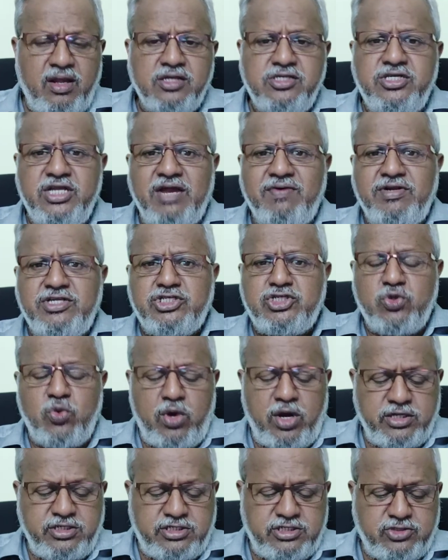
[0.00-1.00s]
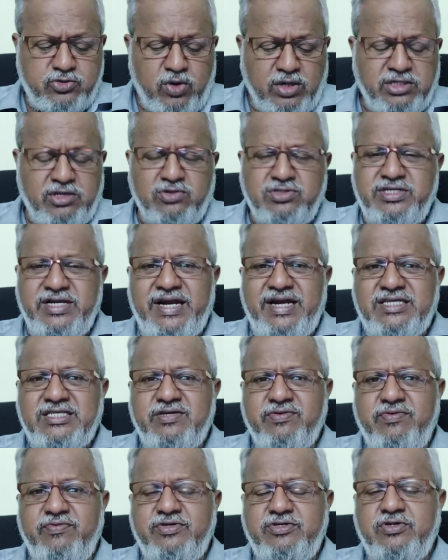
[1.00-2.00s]
see, levels to watch
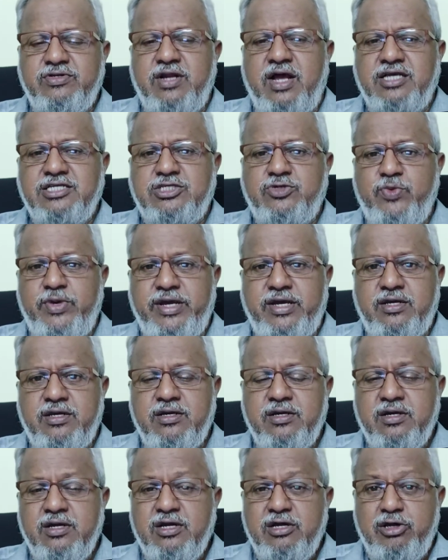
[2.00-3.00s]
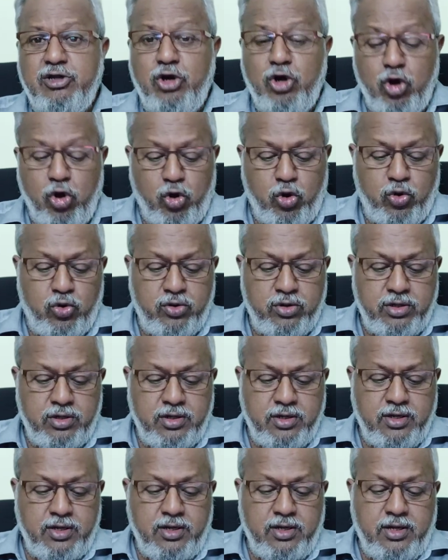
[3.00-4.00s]
12,087, which was last week low,
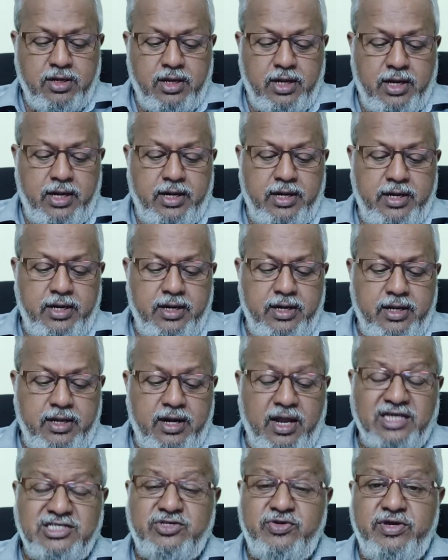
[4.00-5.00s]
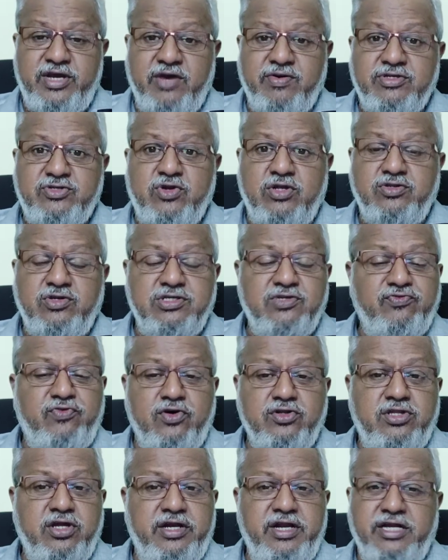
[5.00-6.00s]
and last week I was
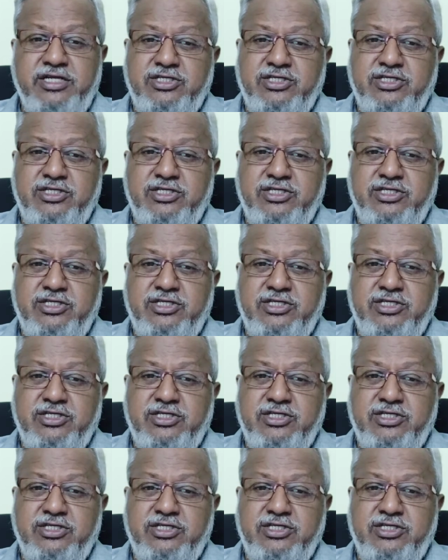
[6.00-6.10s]
12,430.